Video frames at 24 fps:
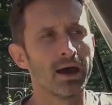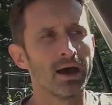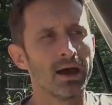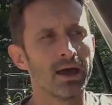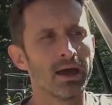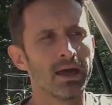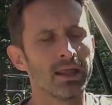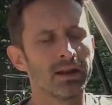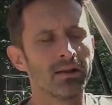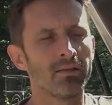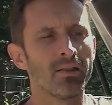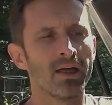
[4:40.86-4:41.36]

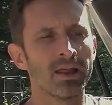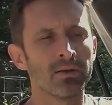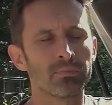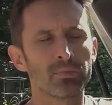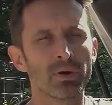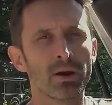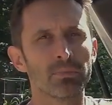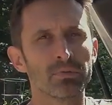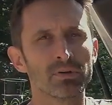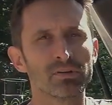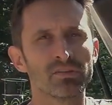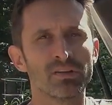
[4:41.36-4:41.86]
and a lot of
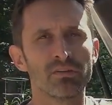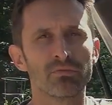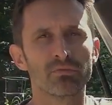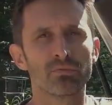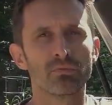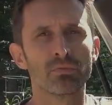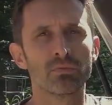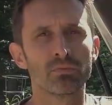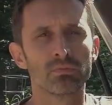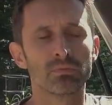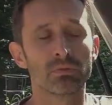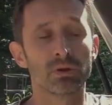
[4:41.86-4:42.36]
preppers have
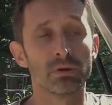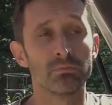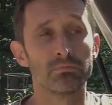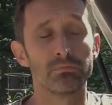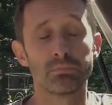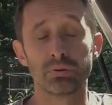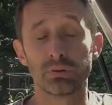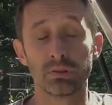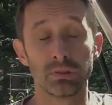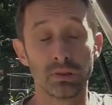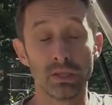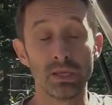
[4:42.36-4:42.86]

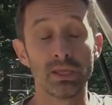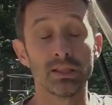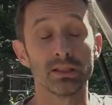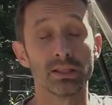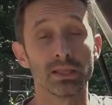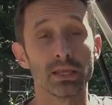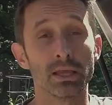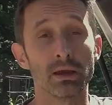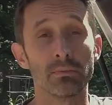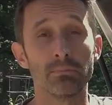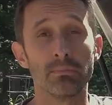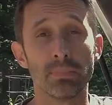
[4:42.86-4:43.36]

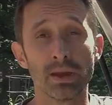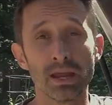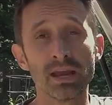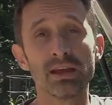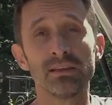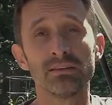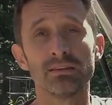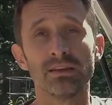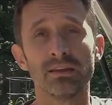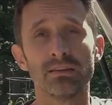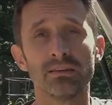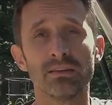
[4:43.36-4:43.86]
completely
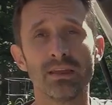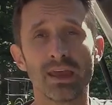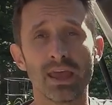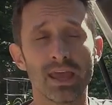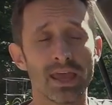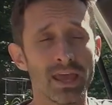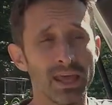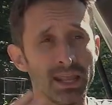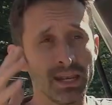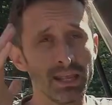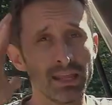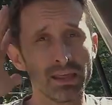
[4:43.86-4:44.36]
abandoned
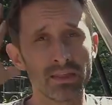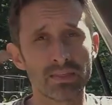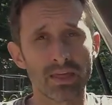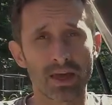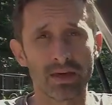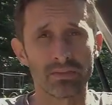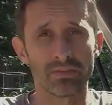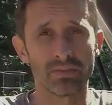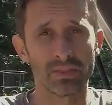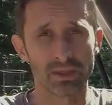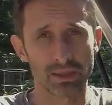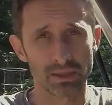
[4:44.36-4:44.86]
any of
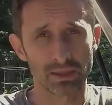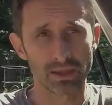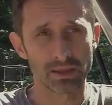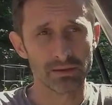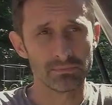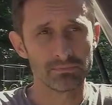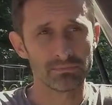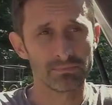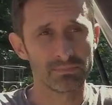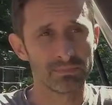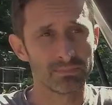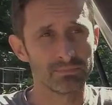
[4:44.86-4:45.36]
that thinking,
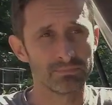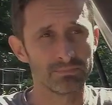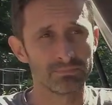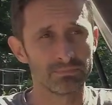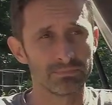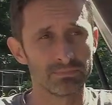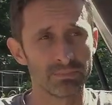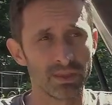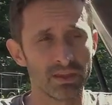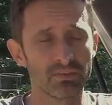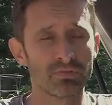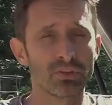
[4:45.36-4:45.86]

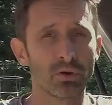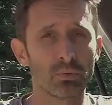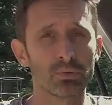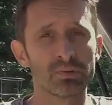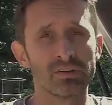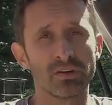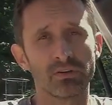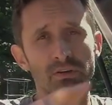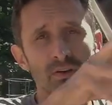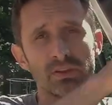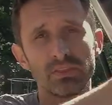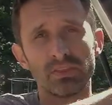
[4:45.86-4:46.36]
if there was
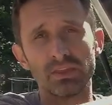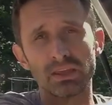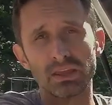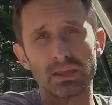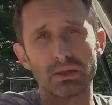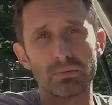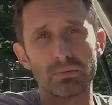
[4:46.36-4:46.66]
ever any thinking